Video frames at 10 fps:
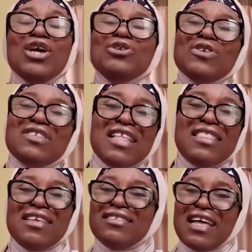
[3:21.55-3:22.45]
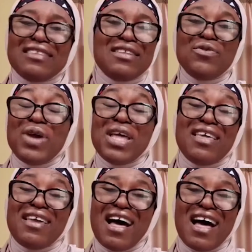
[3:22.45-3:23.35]
Just say things are the way
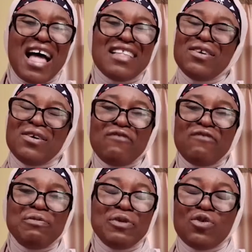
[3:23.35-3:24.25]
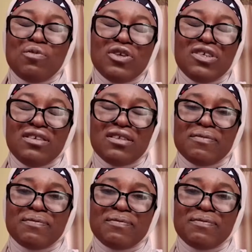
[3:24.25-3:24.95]
they are, and your life will be so much easier.